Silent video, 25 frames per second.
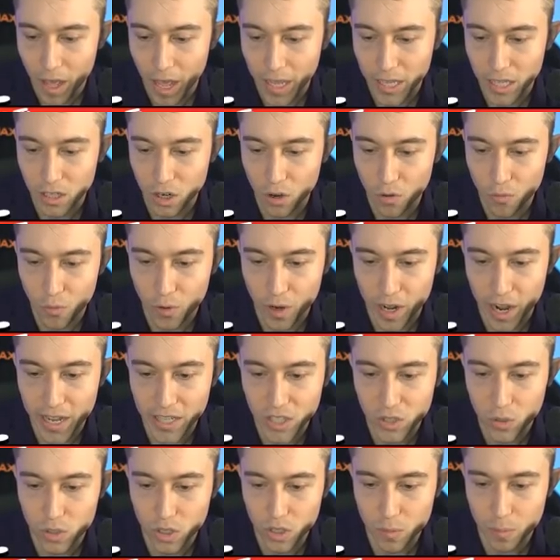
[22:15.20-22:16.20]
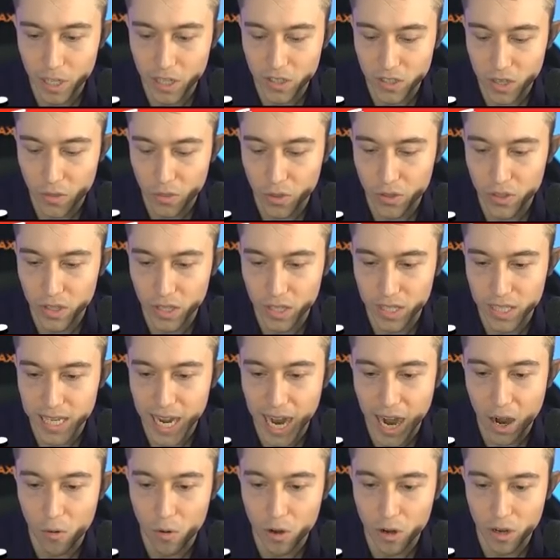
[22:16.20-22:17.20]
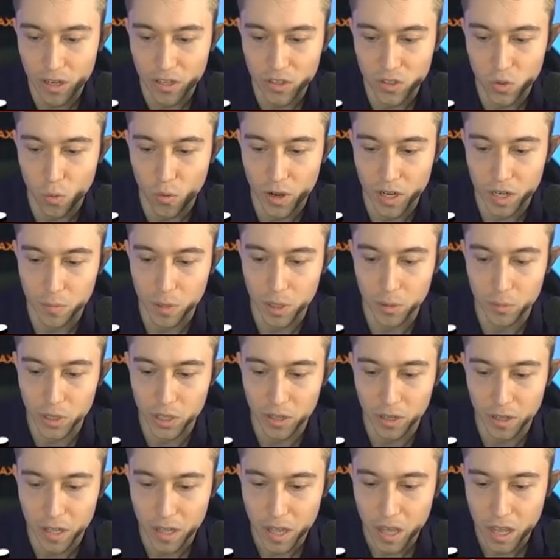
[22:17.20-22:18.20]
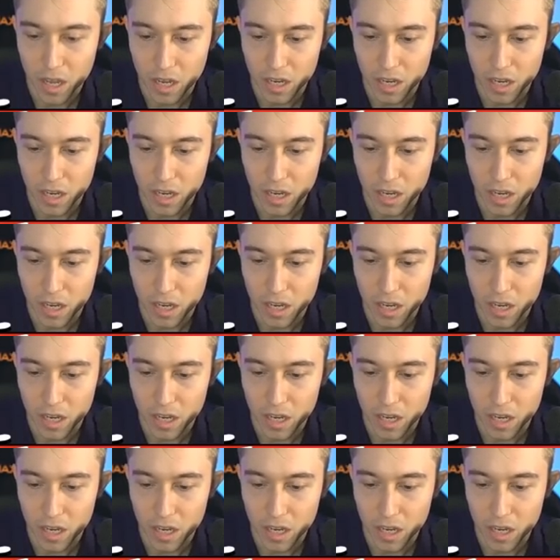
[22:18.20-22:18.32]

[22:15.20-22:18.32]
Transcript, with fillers: I can go for an Ice Wizard because I think that the tower is going to be able to,